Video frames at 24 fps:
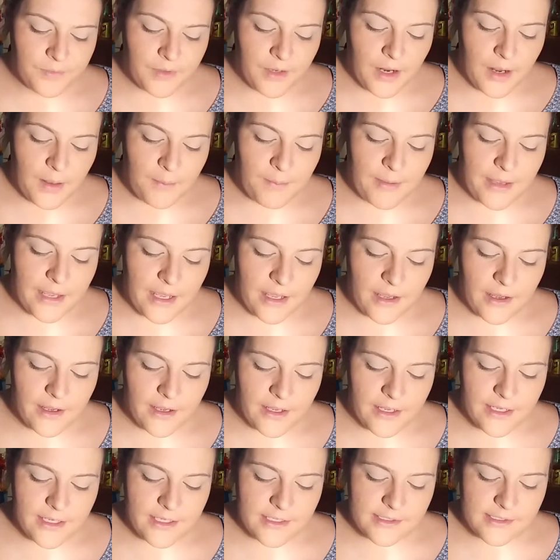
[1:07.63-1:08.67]

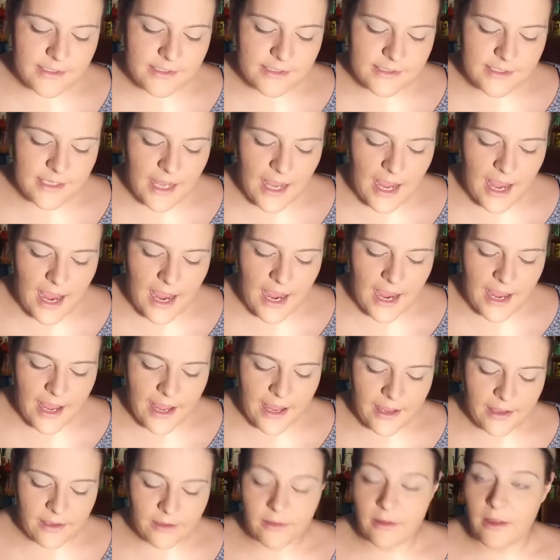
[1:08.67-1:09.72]
Because I
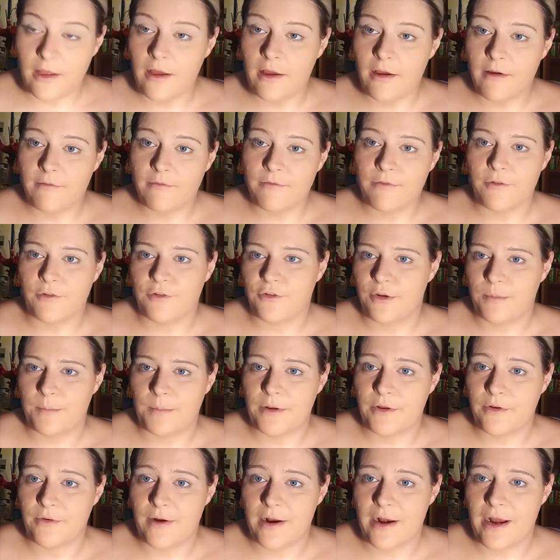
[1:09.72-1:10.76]
love, for some reason
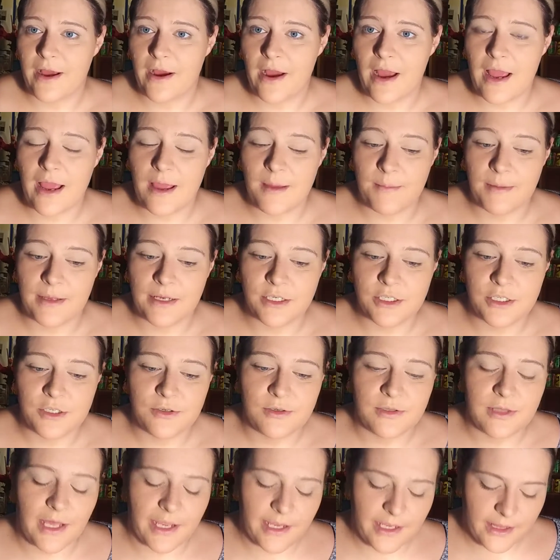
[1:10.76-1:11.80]
right now, I am into
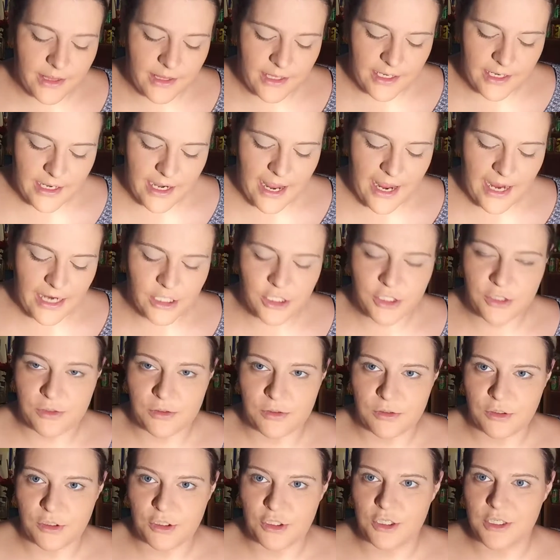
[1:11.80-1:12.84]
like the natural
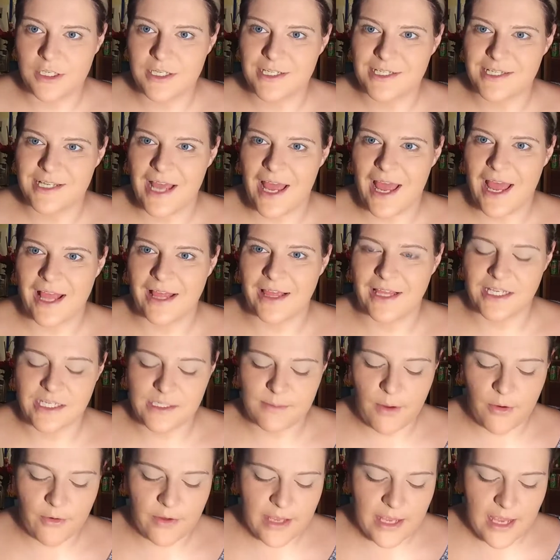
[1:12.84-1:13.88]
looks and the
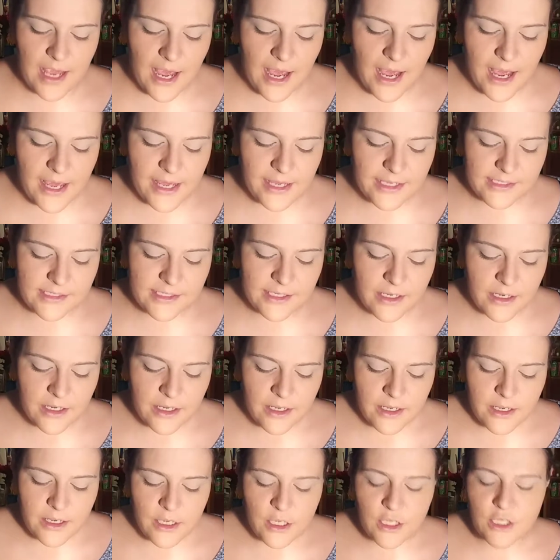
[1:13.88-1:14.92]
smoky eyes.
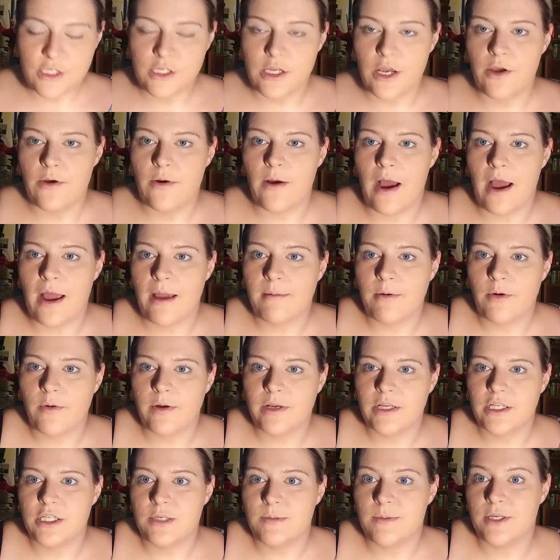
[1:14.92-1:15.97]
So I'm going to
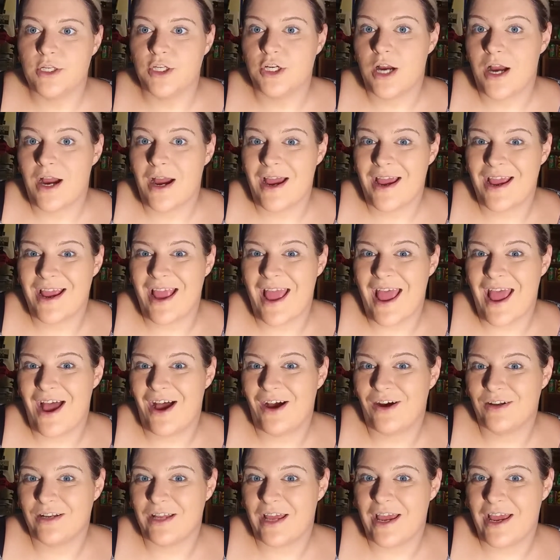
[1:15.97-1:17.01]
be trying out
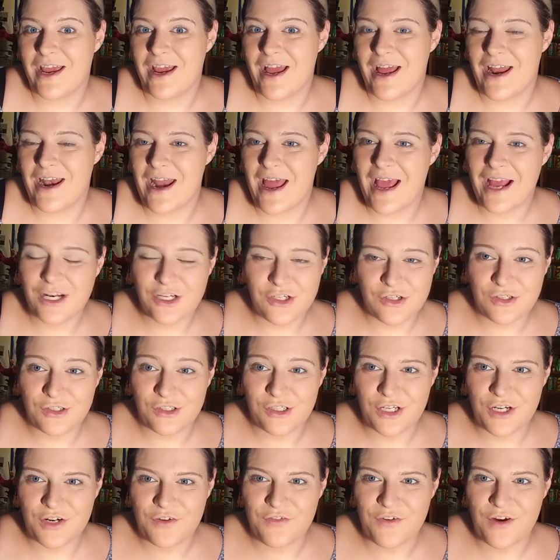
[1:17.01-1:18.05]
a natural look
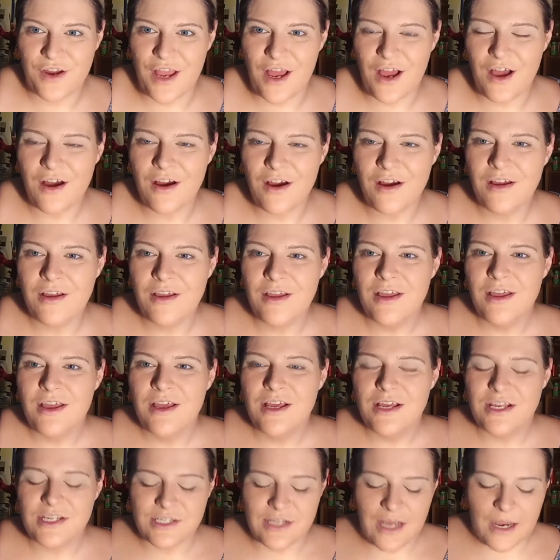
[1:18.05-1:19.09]
for y'all.
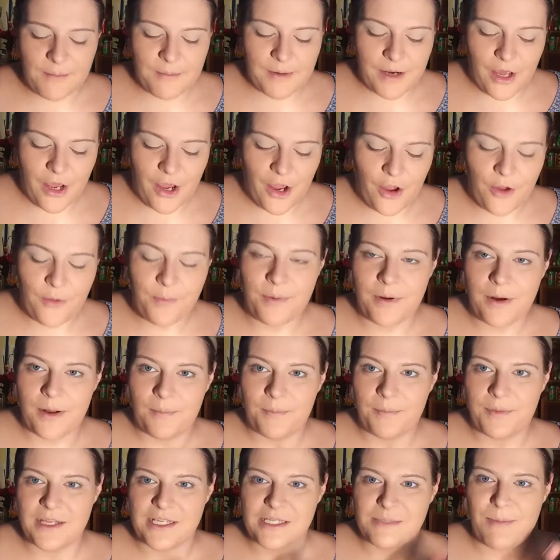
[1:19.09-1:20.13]
So I'm going to open up
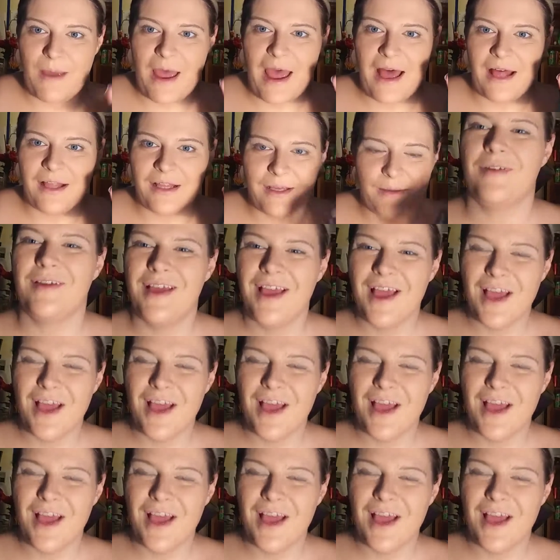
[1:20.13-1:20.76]
this palette.